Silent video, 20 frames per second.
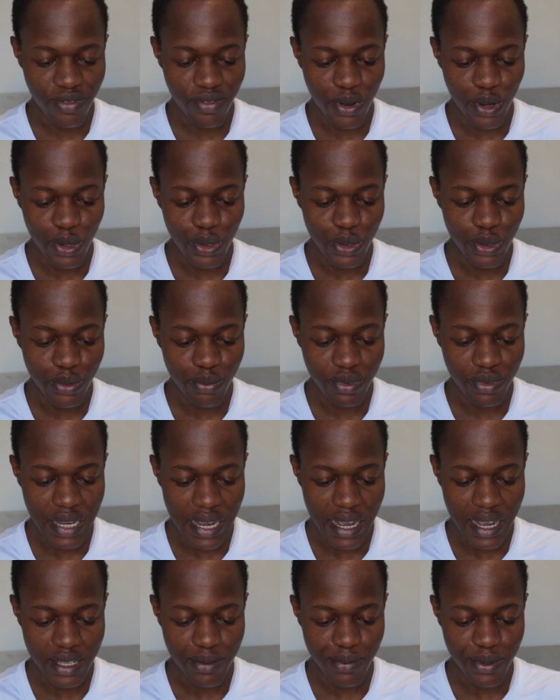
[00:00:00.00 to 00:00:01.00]
volume
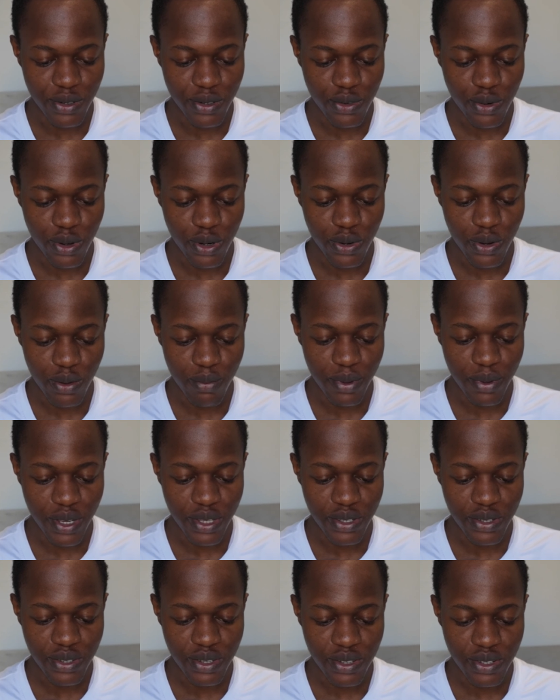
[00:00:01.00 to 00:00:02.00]
that has been drawn up
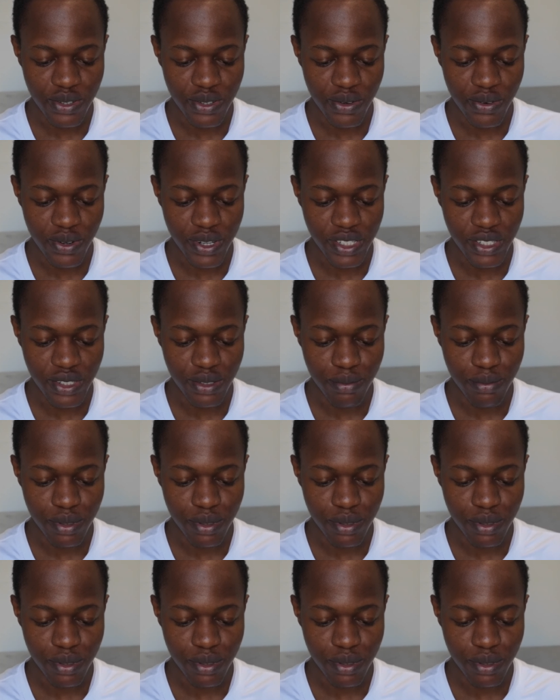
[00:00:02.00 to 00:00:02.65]
into the syringe?